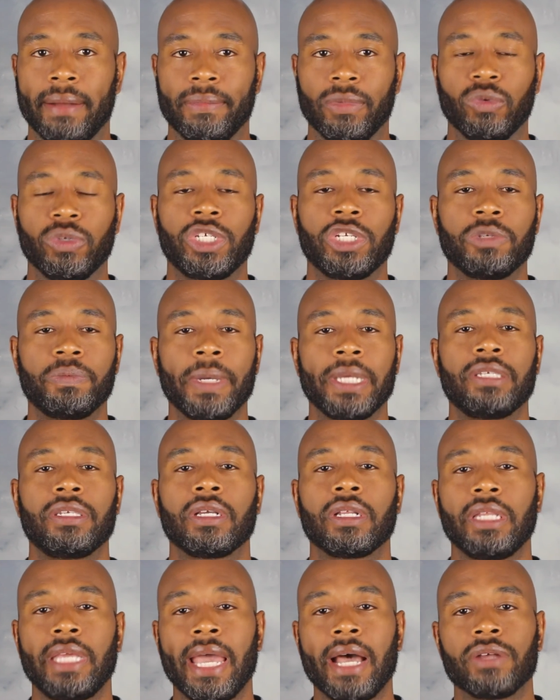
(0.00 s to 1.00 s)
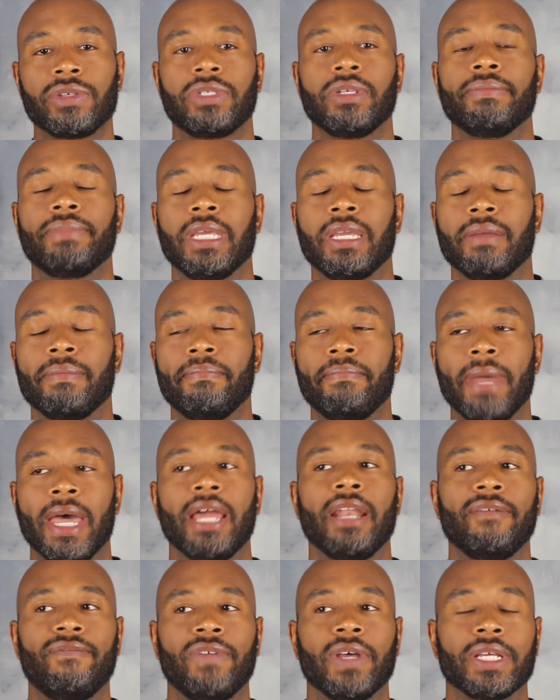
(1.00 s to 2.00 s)
which is basically how something
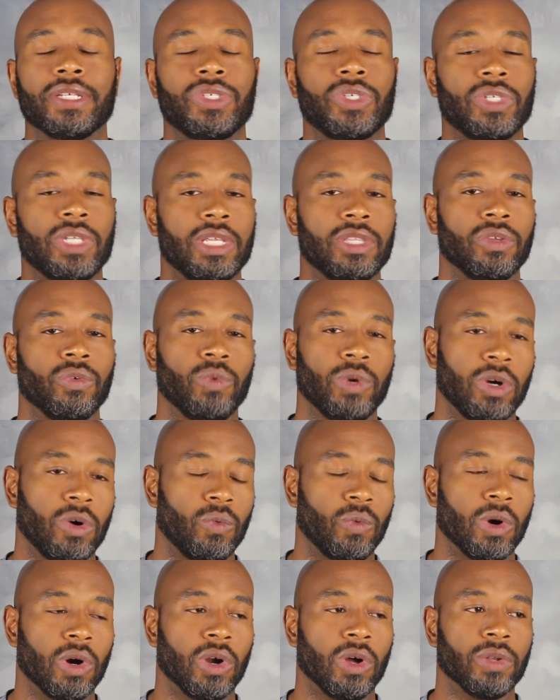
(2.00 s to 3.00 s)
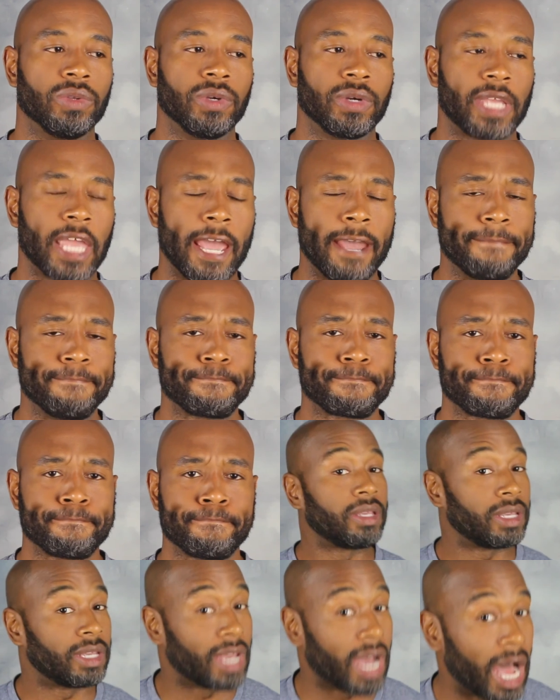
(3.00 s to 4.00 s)
manifests in the real world, okay?
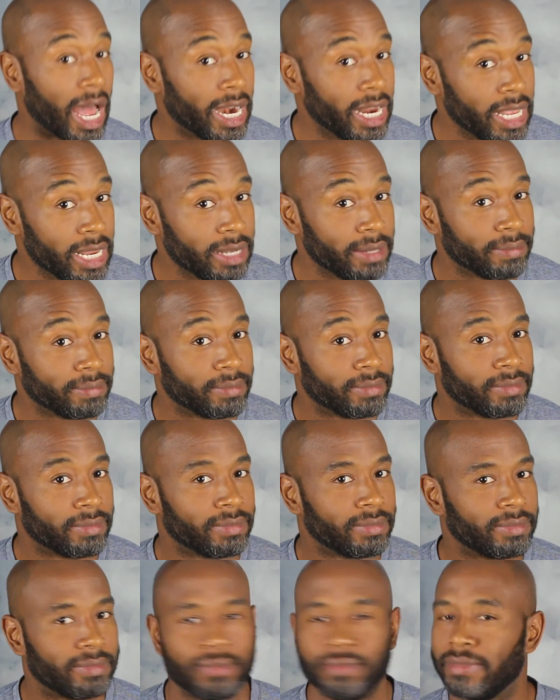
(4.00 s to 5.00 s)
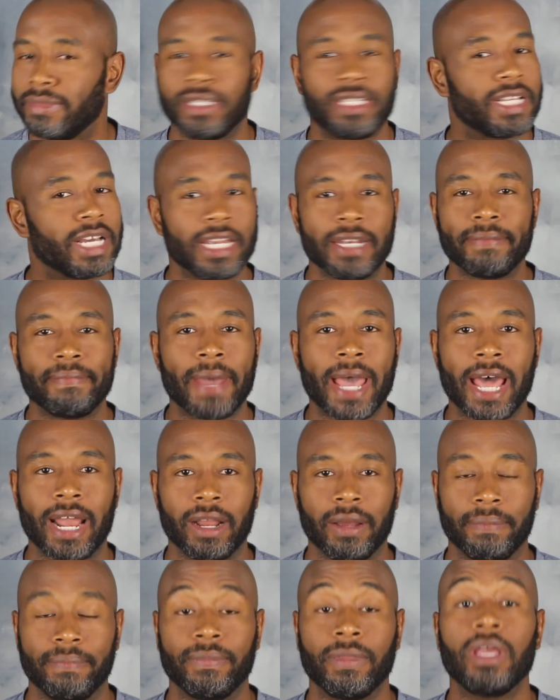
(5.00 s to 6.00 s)
Got it? Doesn't
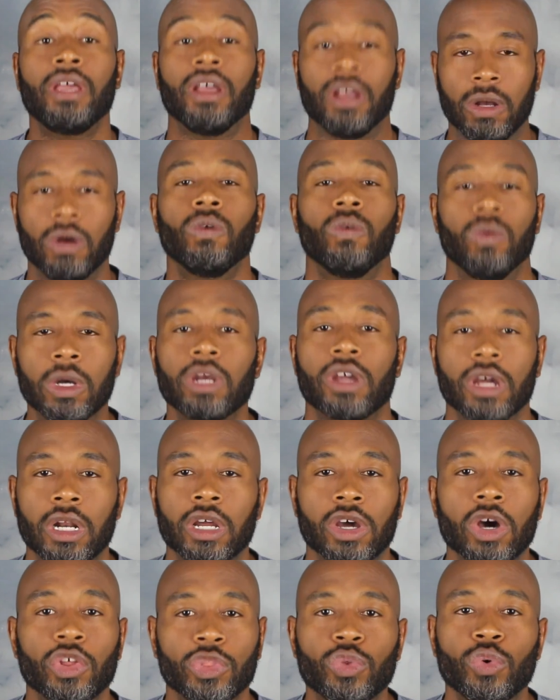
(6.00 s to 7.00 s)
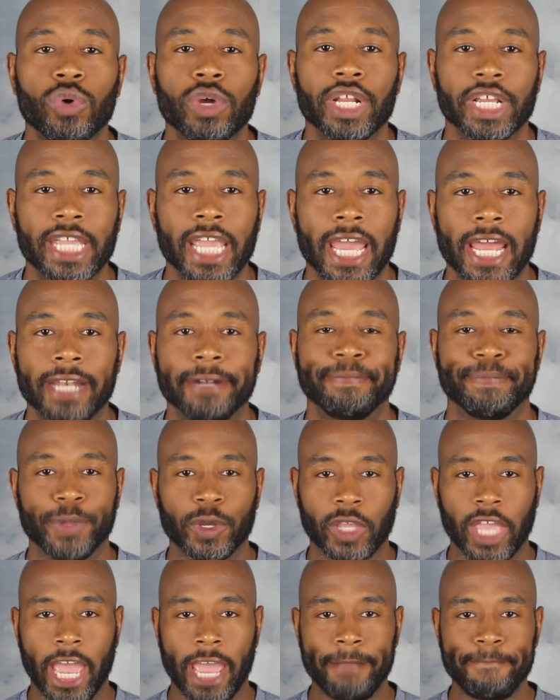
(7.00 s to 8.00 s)
matter. We're gonna go through it again,
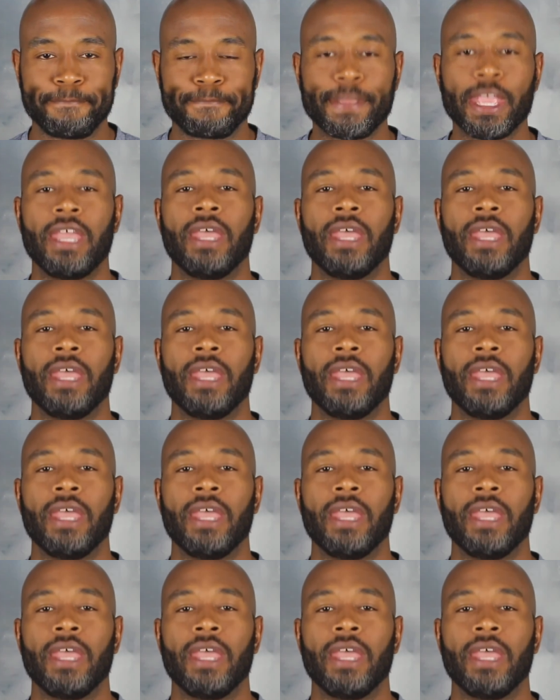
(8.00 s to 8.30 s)
okay?